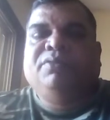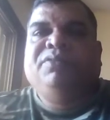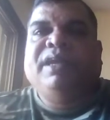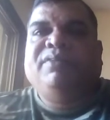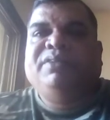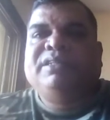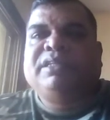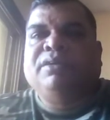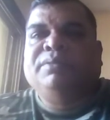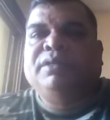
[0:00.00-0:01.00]
We have
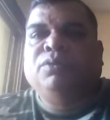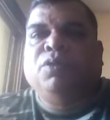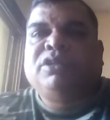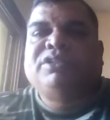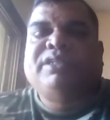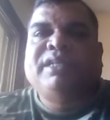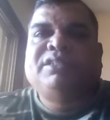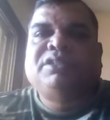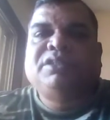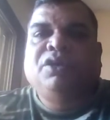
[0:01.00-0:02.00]
discovered what
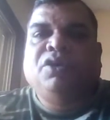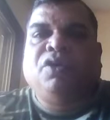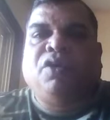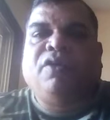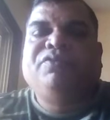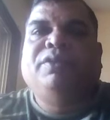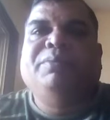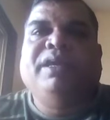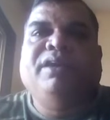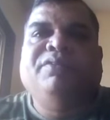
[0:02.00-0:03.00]
sets off the
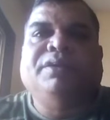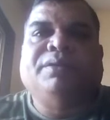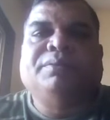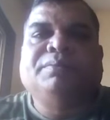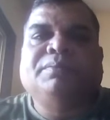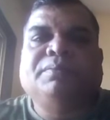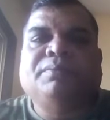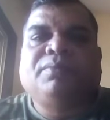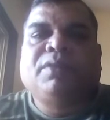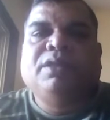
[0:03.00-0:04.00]
behavior.
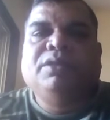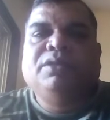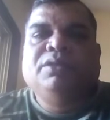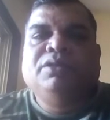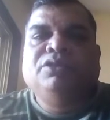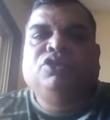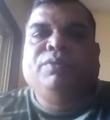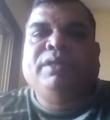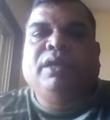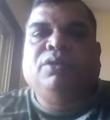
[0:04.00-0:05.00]
So
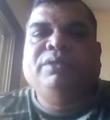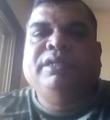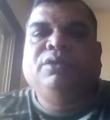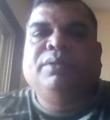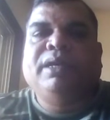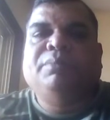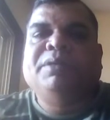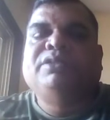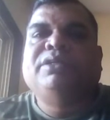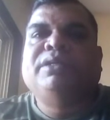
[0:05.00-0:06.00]
we now need to get a
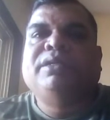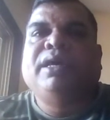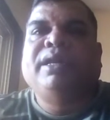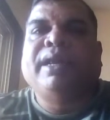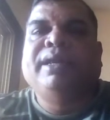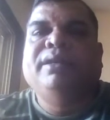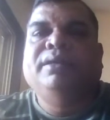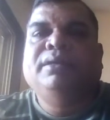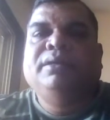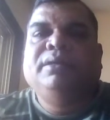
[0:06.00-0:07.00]
picture in our head
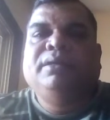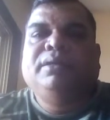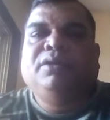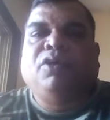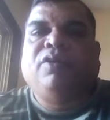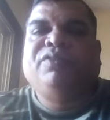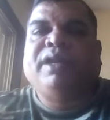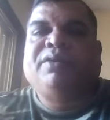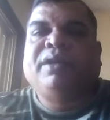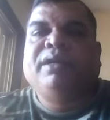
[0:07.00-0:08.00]
of
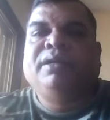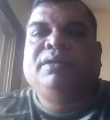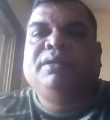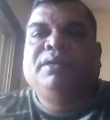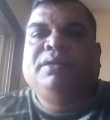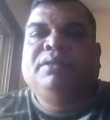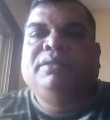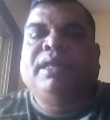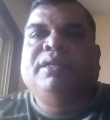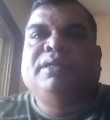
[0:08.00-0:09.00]
that trigger,
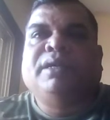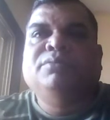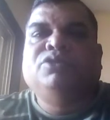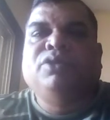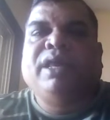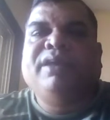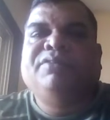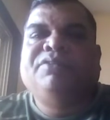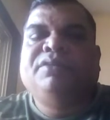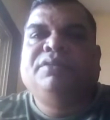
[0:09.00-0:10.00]
that it comes to
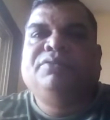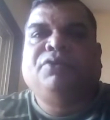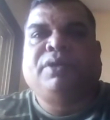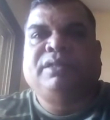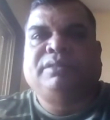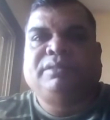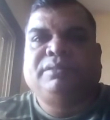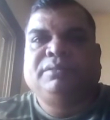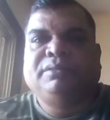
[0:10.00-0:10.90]
life for us.